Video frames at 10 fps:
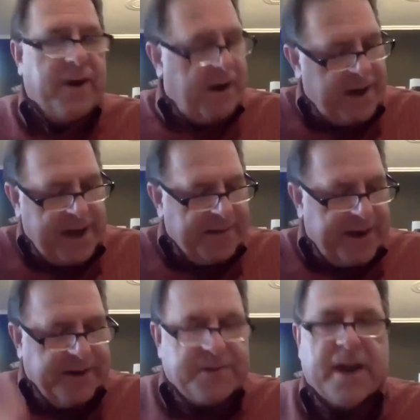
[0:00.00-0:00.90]
Oh,
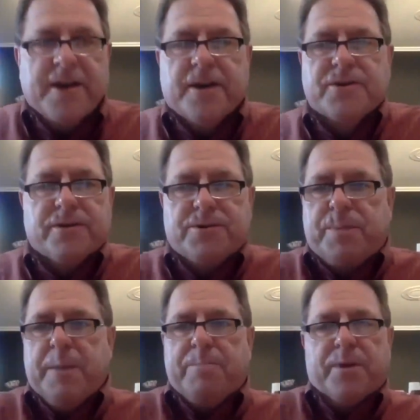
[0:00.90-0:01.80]
there, there goes those
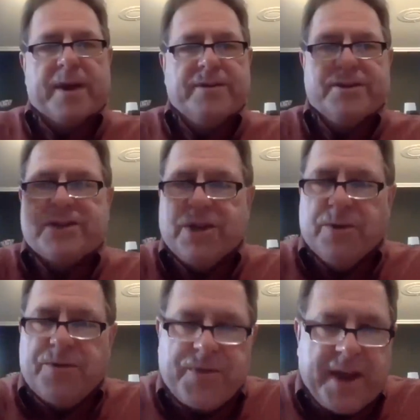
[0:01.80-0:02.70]
people that are just
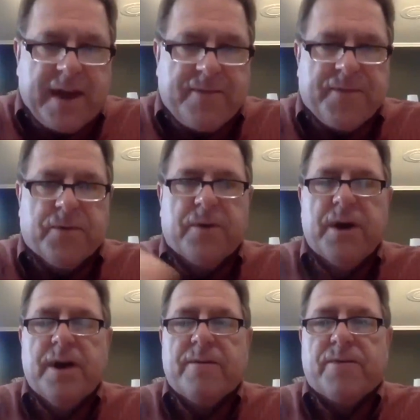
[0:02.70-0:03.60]
so thankful
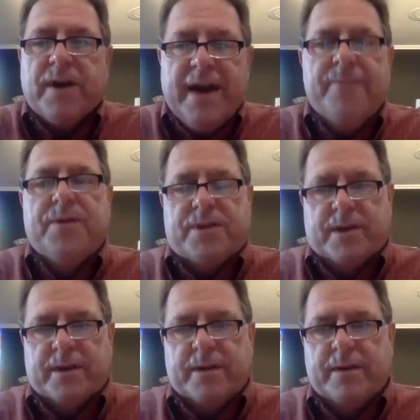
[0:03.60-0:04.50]
for everything.